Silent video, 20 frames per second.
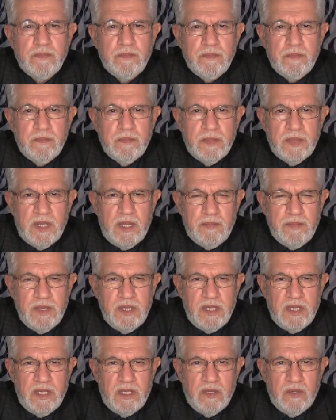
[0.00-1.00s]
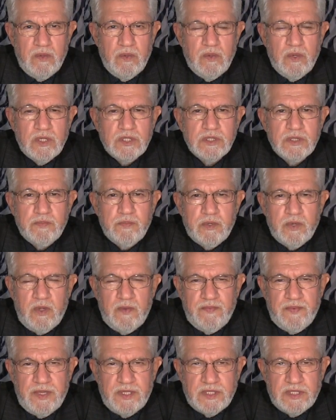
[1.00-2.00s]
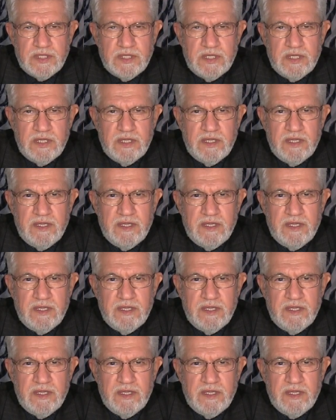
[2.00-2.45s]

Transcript: Nabi? Who was the prophet?